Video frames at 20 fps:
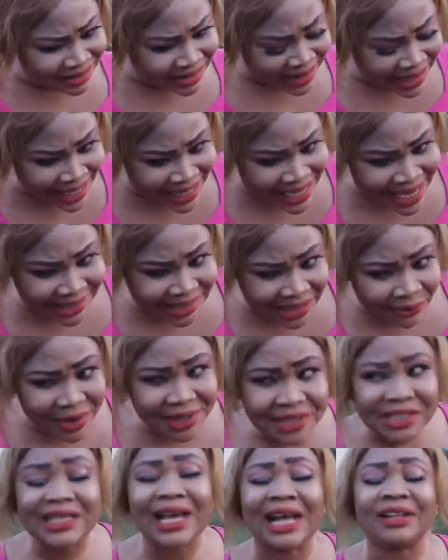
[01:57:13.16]
in
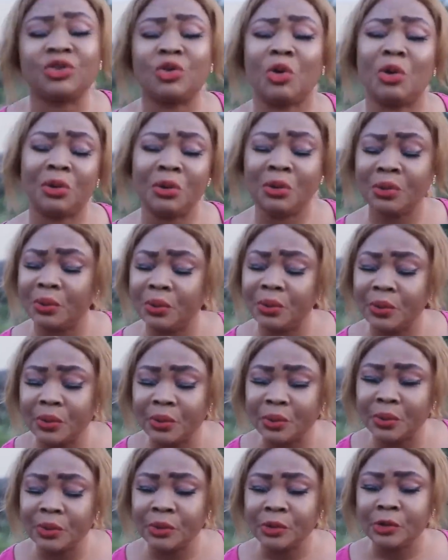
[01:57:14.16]
Echekwechi at all?
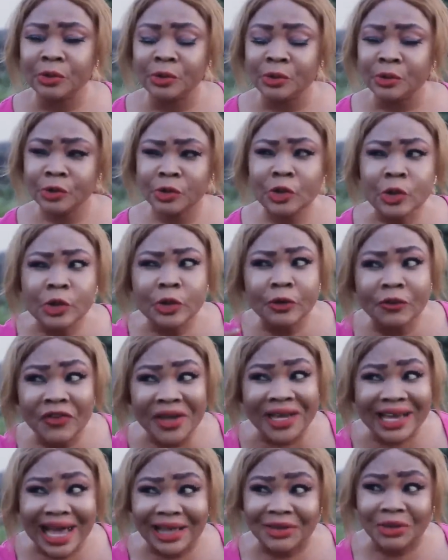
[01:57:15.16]
Do you
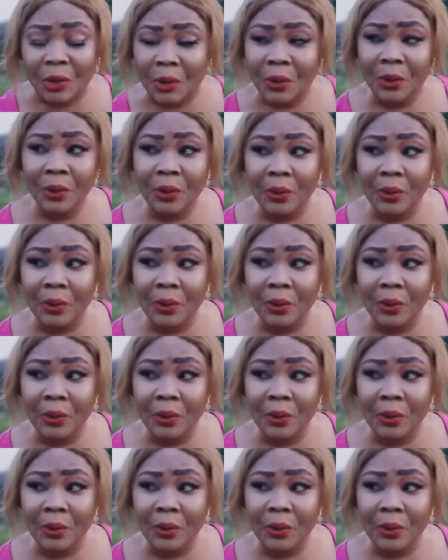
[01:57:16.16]
think at all?